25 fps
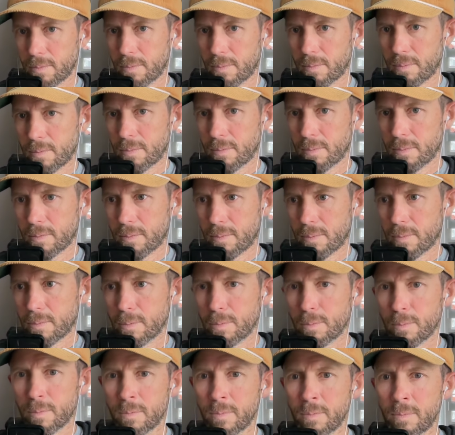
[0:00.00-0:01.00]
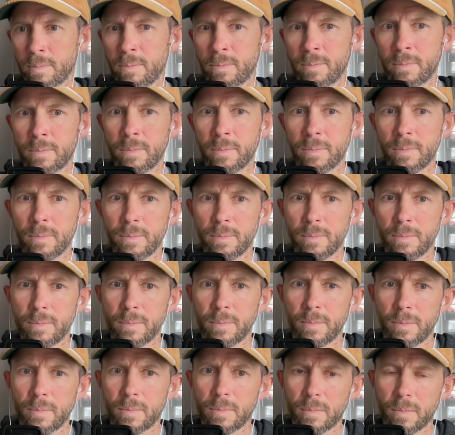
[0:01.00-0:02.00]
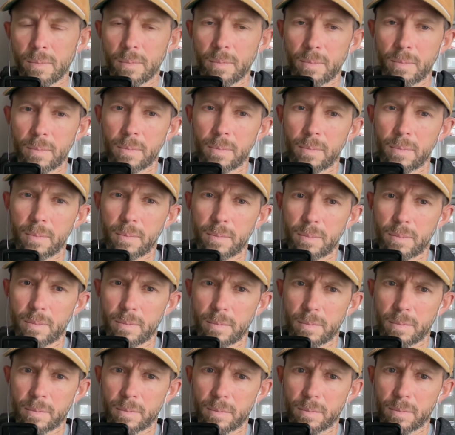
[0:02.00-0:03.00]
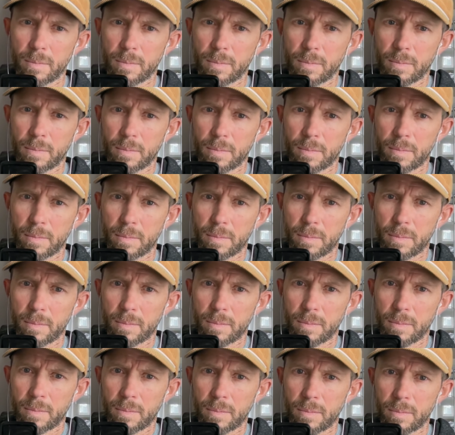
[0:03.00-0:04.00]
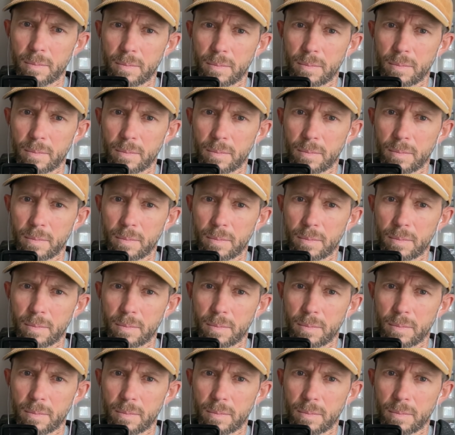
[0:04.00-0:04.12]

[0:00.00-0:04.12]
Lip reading: [no speech]